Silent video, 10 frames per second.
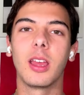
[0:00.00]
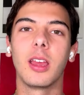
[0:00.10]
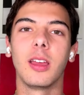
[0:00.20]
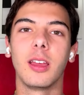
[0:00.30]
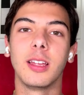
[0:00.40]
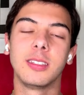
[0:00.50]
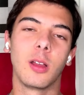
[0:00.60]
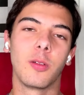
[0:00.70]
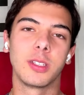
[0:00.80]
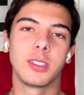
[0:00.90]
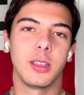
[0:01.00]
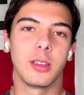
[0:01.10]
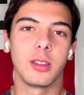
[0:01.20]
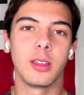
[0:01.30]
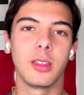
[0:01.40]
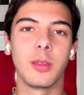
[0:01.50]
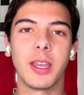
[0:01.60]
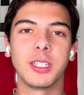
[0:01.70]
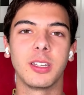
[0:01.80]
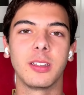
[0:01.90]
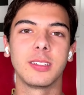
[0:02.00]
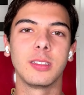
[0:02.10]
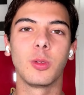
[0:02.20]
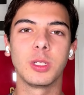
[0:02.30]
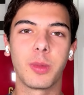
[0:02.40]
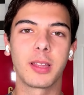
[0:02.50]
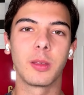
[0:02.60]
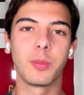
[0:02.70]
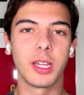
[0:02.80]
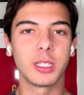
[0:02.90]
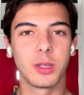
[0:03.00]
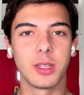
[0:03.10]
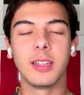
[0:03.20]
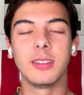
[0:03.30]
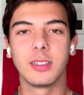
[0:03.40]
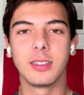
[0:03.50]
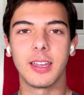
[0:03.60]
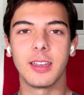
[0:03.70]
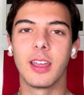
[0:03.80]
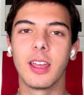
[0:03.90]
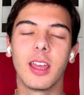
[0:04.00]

Until obviously the manager doesn't respect the players, but until then,